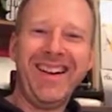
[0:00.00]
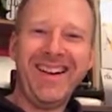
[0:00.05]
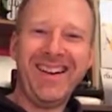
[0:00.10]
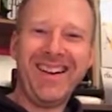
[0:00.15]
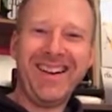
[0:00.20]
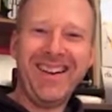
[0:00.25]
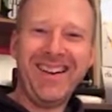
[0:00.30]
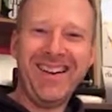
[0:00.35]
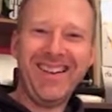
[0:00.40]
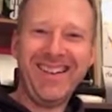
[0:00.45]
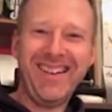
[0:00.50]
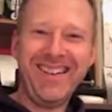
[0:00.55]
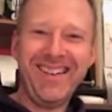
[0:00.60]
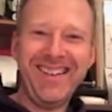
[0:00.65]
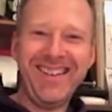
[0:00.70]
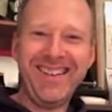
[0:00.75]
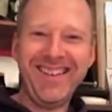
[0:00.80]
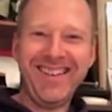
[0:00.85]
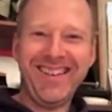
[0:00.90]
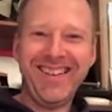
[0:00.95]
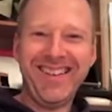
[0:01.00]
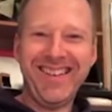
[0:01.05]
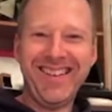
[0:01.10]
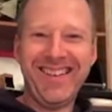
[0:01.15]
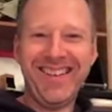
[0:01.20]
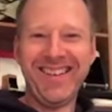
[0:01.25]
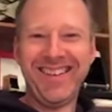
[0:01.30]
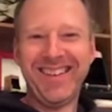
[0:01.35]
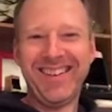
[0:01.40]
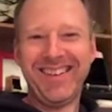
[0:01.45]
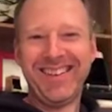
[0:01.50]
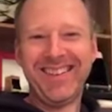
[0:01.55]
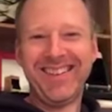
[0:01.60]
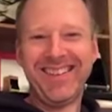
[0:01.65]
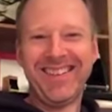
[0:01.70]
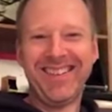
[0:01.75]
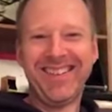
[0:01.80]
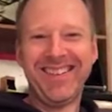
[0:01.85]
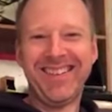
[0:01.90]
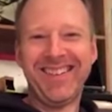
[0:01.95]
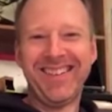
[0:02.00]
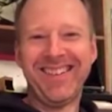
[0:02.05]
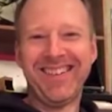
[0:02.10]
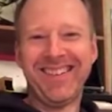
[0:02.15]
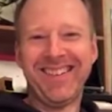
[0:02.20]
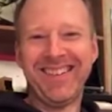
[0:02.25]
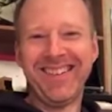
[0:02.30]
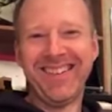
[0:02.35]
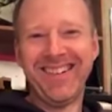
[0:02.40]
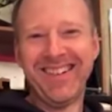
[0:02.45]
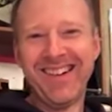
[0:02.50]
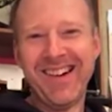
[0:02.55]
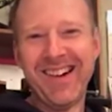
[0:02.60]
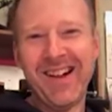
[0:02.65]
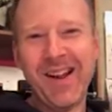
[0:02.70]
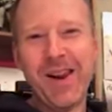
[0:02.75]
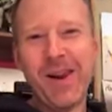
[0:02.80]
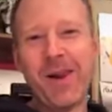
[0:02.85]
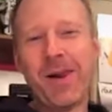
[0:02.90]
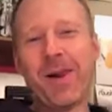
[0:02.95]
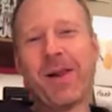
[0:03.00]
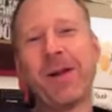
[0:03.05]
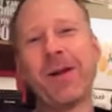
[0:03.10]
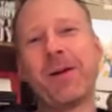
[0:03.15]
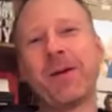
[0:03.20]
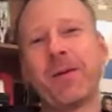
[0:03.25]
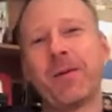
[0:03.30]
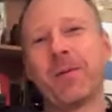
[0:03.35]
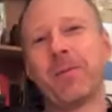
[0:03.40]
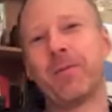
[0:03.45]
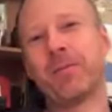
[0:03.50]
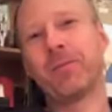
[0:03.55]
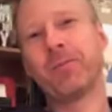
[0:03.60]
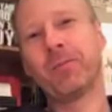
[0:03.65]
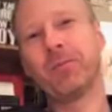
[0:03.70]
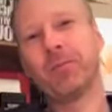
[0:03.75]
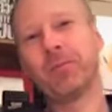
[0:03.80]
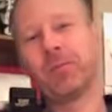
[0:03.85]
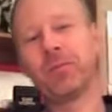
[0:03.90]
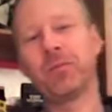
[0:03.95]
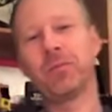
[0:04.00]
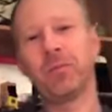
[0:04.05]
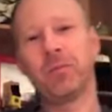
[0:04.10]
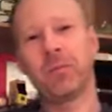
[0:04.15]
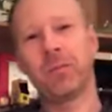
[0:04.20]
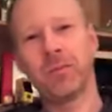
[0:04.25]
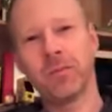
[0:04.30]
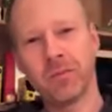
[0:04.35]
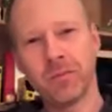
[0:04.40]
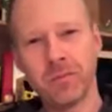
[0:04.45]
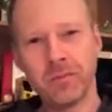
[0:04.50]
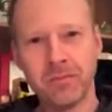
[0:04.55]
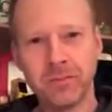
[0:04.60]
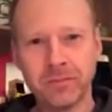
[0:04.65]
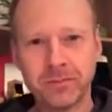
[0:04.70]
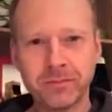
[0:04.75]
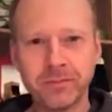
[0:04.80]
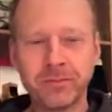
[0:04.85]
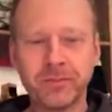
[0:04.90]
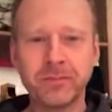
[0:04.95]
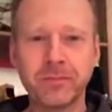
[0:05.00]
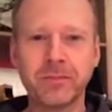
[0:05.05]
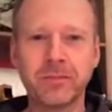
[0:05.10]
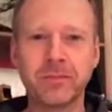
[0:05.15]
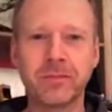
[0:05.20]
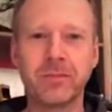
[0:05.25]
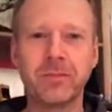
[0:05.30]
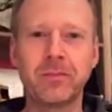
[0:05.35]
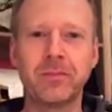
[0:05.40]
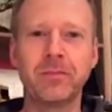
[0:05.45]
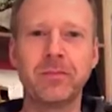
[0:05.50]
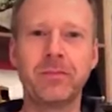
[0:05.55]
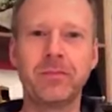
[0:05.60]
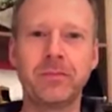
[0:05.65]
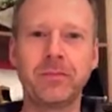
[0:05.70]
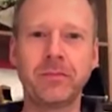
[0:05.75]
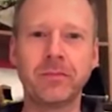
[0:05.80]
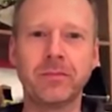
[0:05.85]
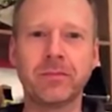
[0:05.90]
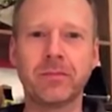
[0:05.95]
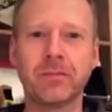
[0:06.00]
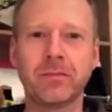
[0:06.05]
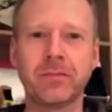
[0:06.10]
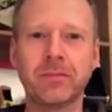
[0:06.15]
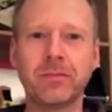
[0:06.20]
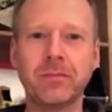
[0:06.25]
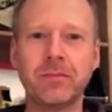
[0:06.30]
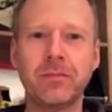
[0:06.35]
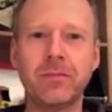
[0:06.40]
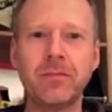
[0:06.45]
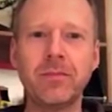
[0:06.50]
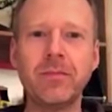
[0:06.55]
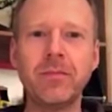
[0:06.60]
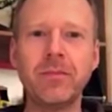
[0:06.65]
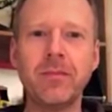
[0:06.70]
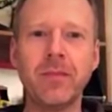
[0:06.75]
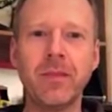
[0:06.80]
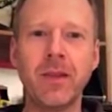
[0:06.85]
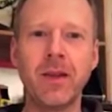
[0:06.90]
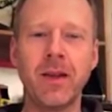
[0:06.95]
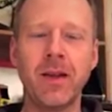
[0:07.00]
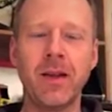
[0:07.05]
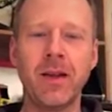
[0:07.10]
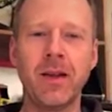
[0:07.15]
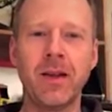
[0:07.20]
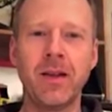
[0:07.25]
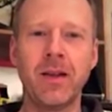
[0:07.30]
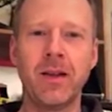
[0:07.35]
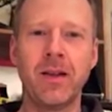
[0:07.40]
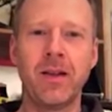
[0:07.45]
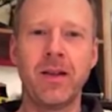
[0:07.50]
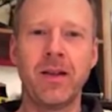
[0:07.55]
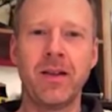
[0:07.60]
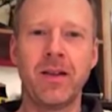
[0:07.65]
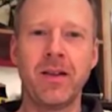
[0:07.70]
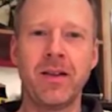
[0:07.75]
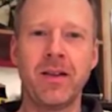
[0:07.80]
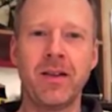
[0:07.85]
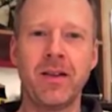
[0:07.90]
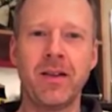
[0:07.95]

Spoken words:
(silent)